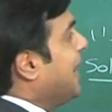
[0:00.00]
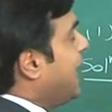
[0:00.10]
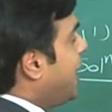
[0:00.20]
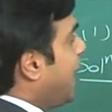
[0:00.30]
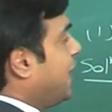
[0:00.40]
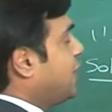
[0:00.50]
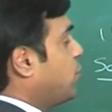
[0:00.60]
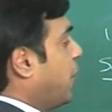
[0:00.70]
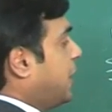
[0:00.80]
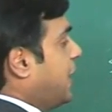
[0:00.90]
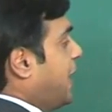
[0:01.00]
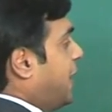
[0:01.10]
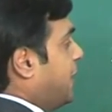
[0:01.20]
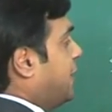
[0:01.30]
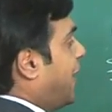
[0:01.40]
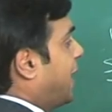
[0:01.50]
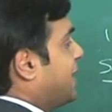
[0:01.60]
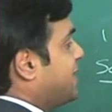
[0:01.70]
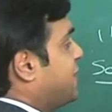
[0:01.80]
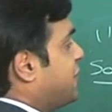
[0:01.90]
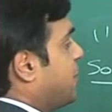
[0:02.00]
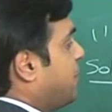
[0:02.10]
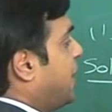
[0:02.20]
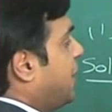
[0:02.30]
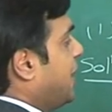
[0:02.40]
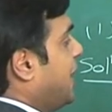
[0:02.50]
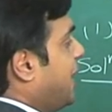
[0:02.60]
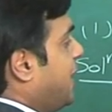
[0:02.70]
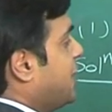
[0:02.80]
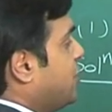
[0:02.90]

A adjoint A that is determinant A